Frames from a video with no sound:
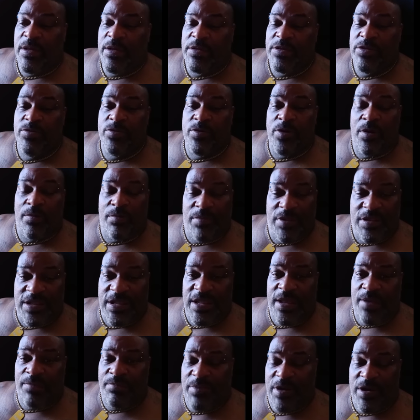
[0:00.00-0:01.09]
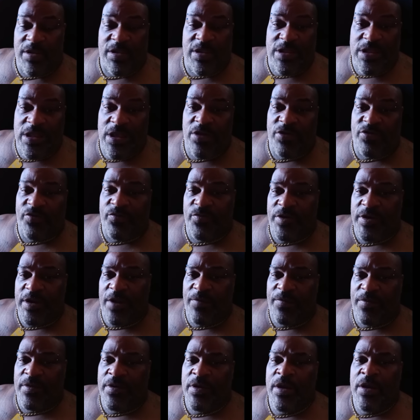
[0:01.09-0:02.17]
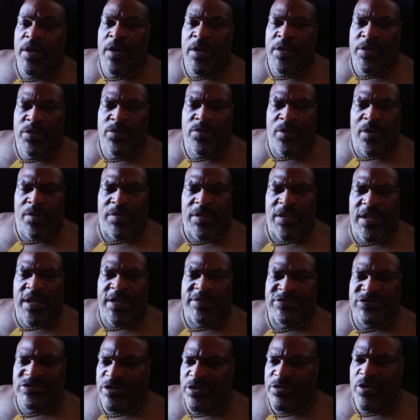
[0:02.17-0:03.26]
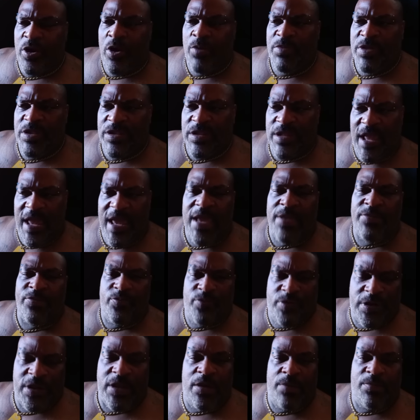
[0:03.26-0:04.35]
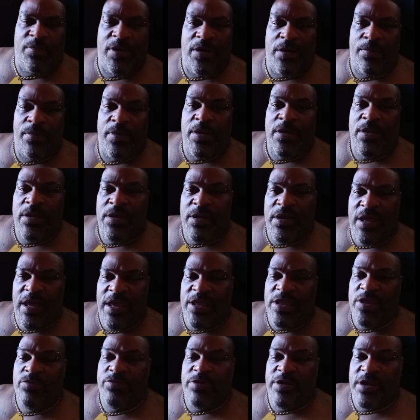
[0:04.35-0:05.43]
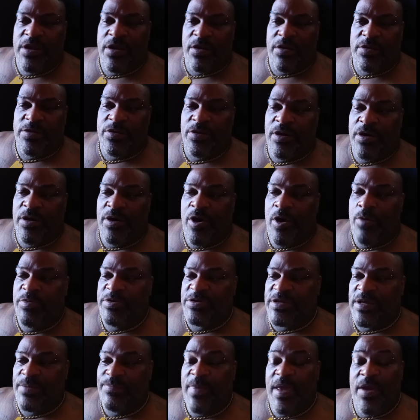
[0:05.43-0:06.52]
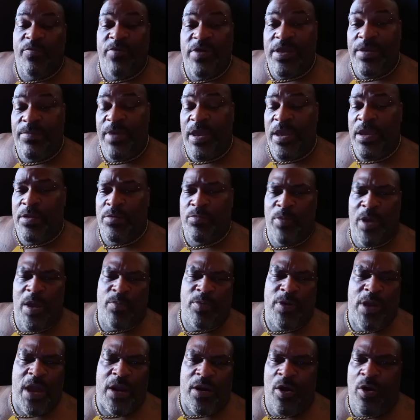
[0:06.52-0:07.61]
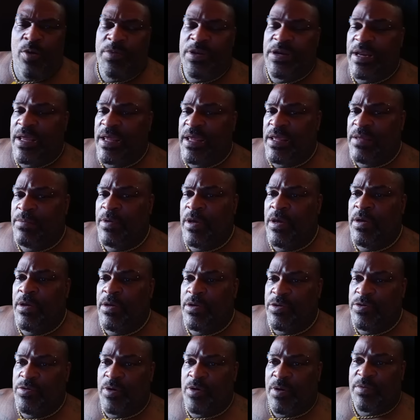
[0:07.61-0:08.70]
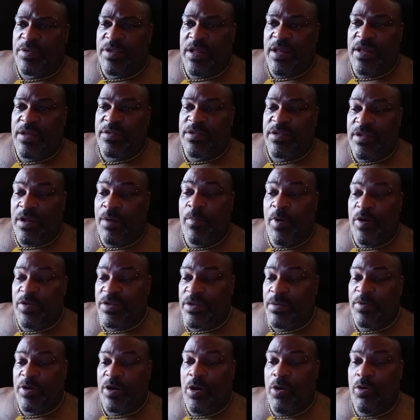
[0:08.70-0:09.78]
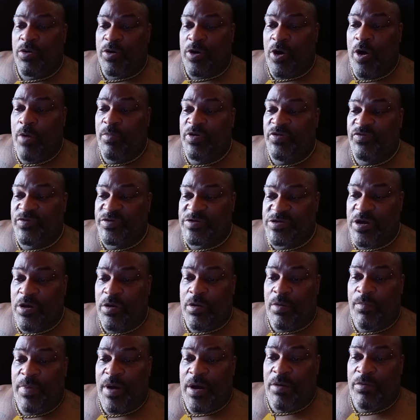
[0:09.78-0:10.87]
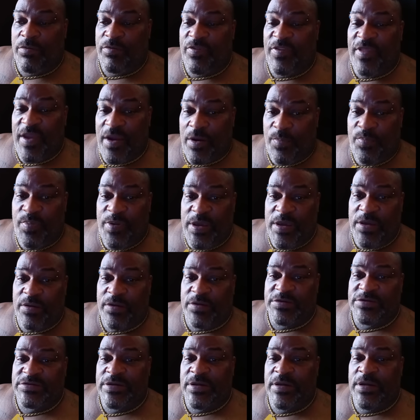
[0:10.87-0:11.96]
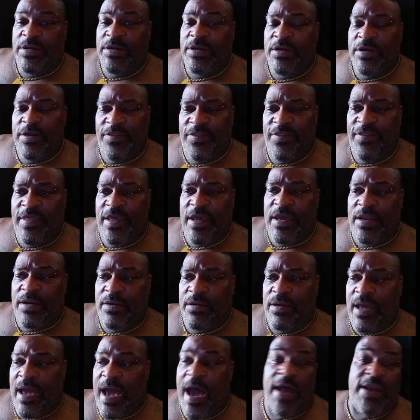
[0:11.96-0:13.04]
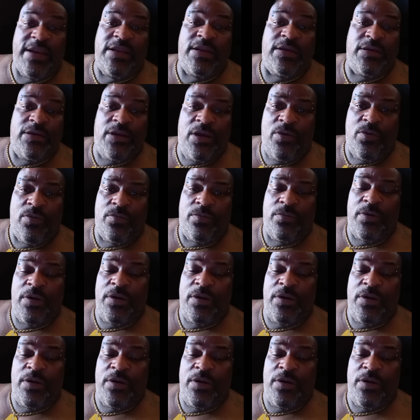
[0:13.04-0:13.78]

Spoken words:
you know what I'm saying, month, years, or whatever, you know what I'm saying, certain homies' names would come up. And you would hear homies say, man, we got a homie name. You know what I'm saying? Some of the older homies would talk about their peers that I didn't know.